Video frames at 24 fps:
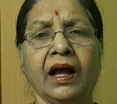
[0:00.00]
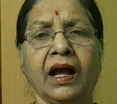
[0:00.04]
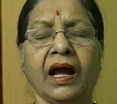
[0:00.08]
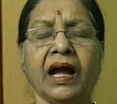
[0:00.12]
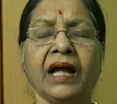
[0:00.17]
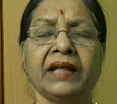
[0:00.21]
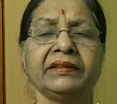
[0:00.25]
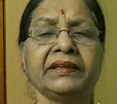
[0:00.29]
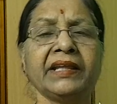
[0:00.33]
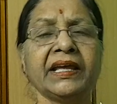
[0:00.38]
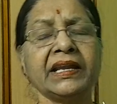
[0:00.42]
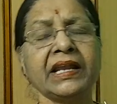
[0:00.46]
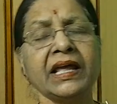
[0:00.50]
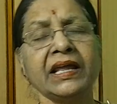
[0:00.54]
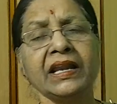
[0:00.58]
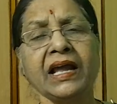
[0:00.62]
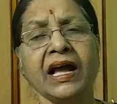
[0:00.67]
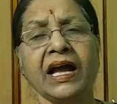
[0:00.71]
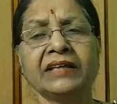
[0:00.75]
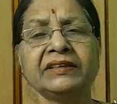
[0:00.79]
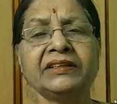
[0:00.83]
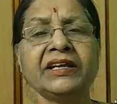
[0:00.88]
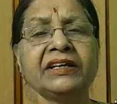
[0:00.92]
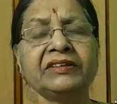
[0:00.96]
And there are
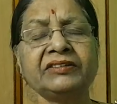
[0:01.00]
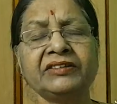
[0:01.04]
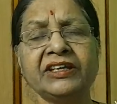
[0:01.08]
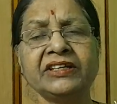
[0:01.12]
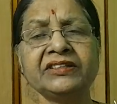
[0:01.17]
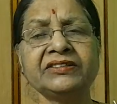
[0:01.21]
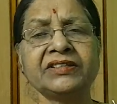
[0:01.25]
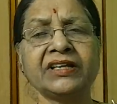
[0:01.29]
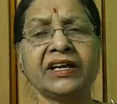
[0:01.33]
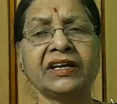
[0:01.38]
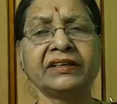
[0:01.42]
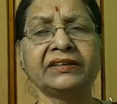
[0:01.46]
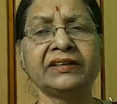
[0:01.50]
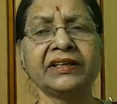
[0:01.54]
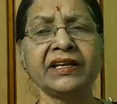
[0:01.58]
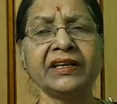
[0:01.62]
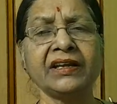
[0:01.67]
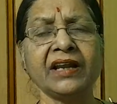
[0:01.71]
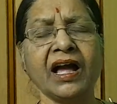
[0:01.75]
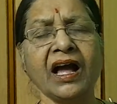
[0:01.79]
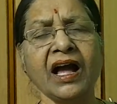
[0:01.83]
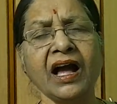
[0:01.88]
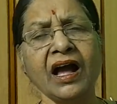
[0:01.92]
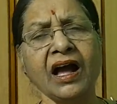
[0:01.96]
other things are
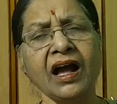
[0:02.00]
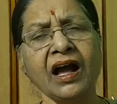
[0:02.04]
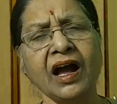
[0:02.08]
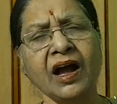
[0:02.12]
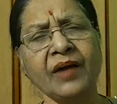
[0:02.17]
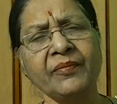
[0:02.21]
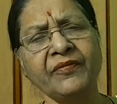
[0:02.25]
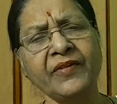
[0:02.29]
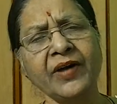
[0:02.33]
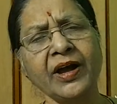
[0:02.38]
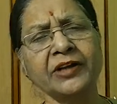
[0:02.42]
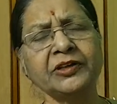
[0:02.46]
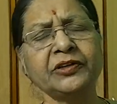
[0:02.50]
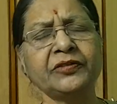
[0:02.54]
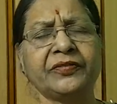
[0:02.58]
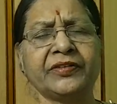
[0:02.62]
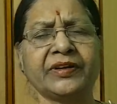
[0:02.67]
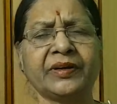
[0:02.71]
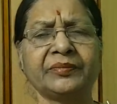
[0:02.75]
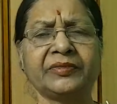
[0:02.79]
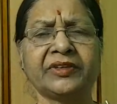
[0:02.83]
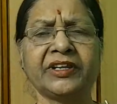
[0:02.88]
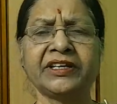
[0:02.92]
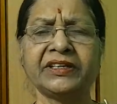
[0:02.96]
there. Apart
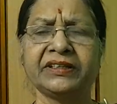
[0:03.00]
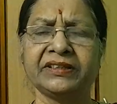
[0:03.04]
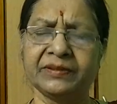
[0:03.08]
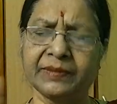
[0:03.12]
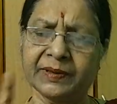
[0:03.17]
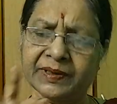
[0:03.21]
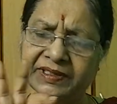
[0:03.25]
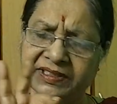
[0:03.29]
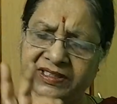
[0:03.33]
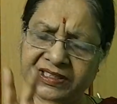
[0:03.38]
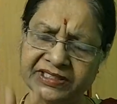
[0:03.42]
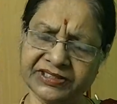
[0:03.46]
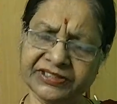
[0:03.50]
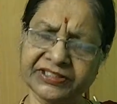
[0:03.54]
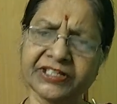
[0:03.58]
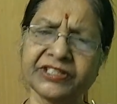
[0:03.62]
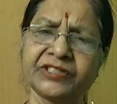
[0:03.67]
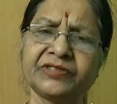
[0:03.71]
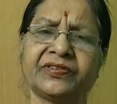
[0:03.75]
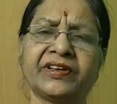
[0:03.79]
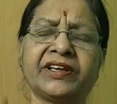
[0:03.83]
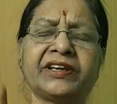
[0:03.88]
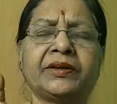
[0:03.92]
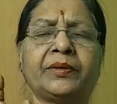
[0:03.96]
from that, this
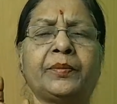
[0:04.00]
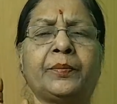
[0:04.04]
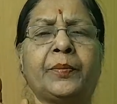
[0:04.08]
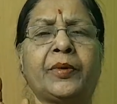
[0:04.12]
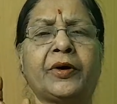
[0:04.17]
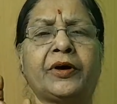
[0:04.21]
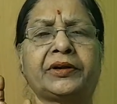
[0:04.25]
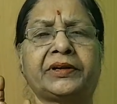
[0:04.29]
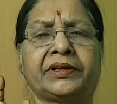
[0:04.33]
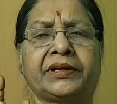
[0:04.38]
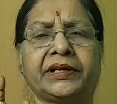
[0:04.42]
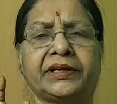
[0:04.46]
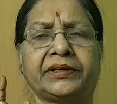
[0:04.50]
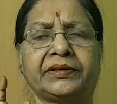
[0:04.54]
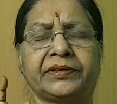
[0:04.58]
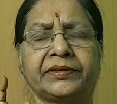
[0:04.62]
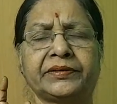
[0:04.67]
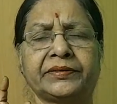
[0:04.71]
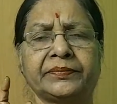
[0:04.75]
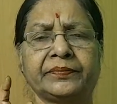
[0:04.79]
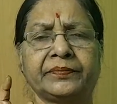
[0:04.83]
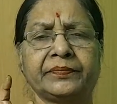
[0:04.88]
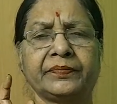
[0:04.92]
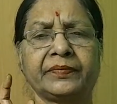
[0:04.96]
is very important.
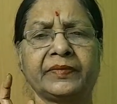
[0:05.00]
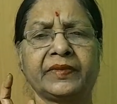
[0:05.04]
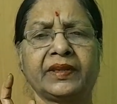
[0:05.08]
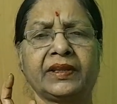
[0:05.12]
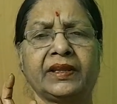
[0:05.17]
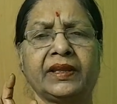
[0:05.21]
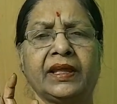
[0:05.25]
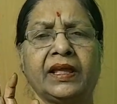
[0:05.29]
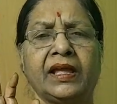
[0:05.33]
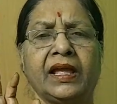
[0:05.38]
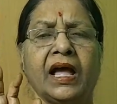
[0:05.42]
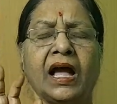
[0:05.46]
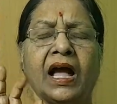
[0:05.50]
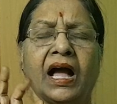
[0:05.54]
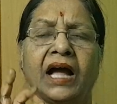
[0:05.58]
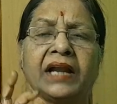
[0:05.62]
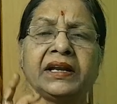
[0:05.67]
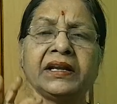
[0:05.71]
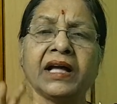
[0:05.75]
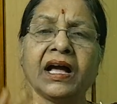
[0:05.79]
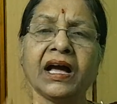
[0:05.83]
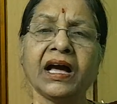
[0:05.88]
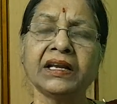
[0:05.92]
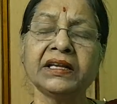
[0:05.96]

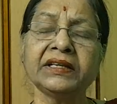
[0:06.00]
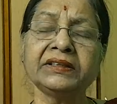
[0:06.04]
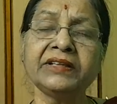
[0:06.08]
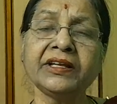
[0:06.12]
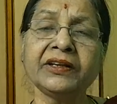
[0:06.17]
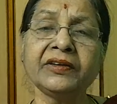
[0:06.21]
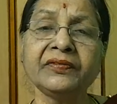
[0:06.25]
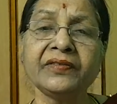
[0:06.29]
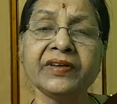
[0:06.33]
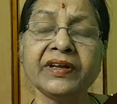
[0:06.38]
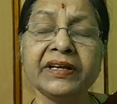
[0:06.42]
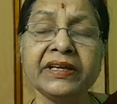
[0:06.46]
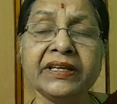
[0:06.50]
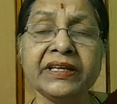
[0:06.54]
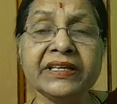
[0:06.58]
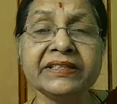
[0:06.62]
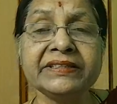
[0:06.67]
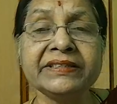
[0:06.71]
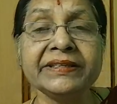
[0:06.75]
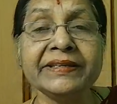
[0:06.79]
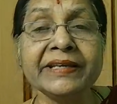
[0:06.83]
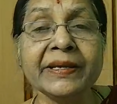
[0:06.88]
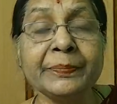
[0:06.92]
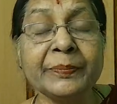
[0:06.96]
And another one
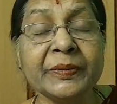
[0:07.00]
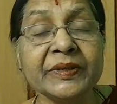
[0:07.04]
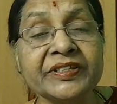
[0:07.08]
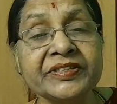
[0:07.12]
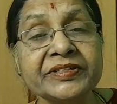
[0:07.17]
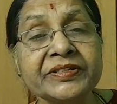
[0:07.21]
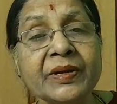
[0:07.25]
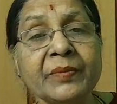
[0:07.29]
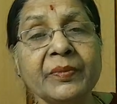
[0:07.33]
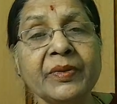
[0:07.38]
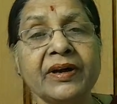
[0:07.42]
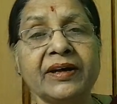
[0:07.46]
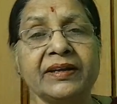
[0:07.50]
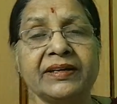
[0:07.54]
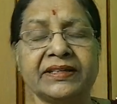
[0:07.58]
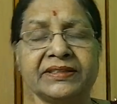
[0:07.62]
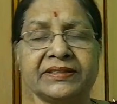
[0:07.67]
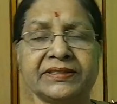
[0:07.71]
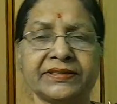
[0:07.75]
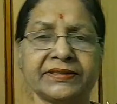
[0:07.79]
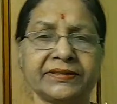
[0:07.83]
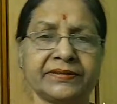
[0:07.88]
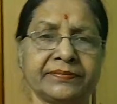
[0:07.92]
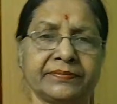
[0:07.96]
is
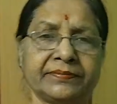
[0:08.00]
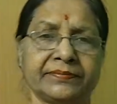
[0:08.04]
epistemology.